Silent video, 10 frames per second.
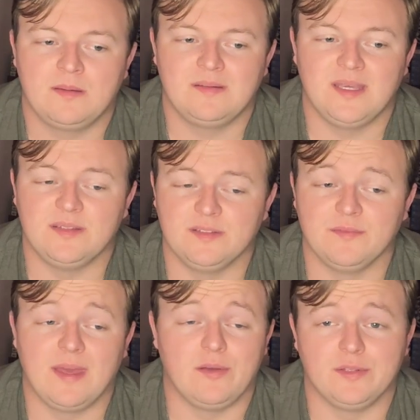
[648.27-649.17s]
tens of
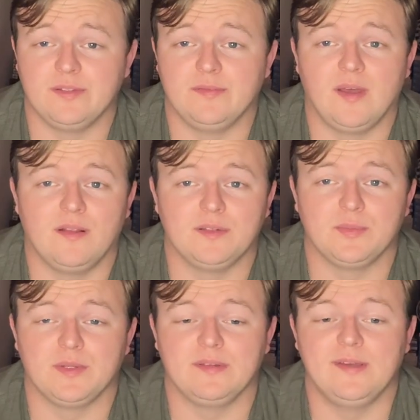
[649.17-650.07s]
thousands of dollars
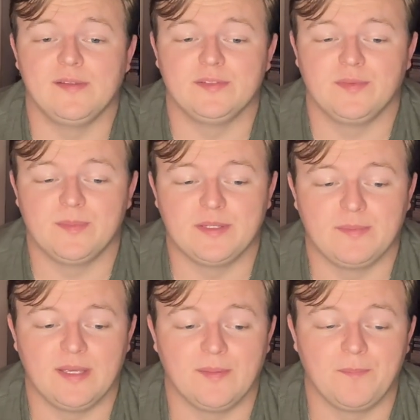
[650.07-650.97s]
worth of guns from this
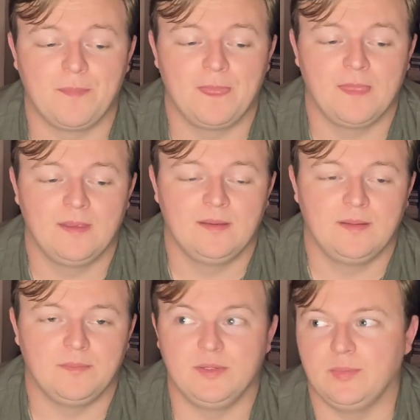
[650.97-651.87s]
man
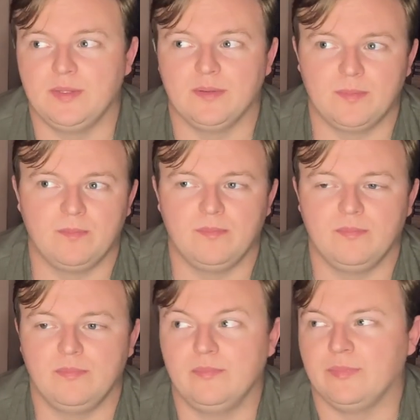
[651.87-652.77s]
between
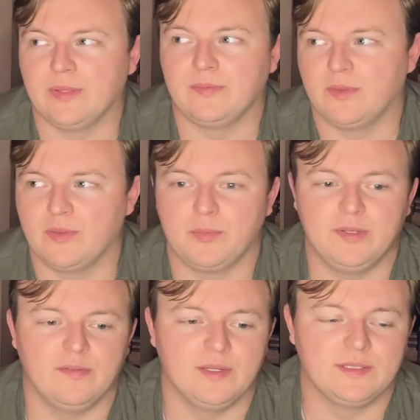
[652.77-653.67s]
the, like, the three
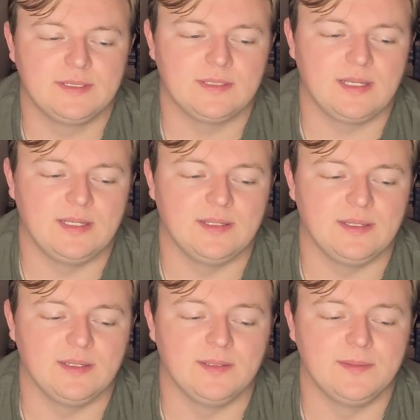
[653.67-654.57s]
of us, and,
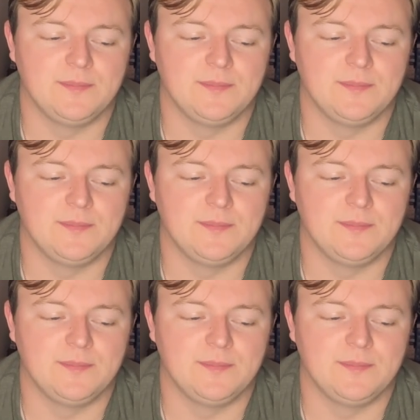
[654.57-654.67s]
uh,